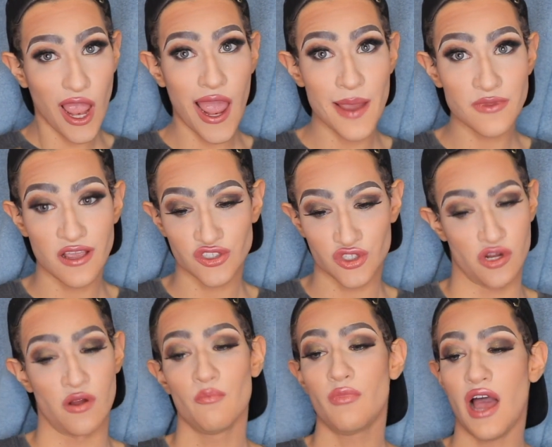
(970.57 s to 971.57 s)
I'm not
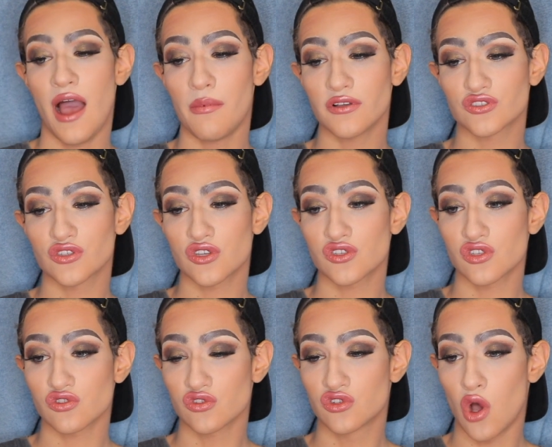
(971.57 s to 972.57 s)
sure, but I'm gonna
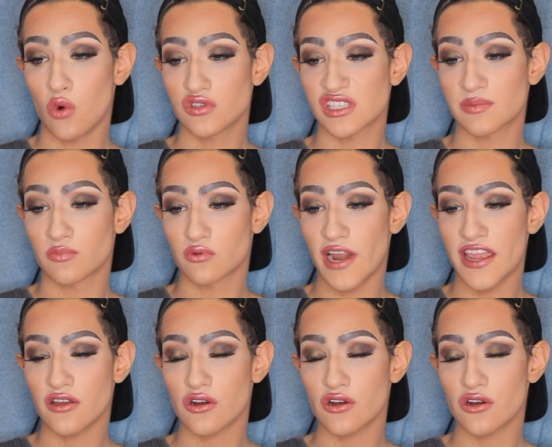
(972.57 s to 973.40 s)
just go spray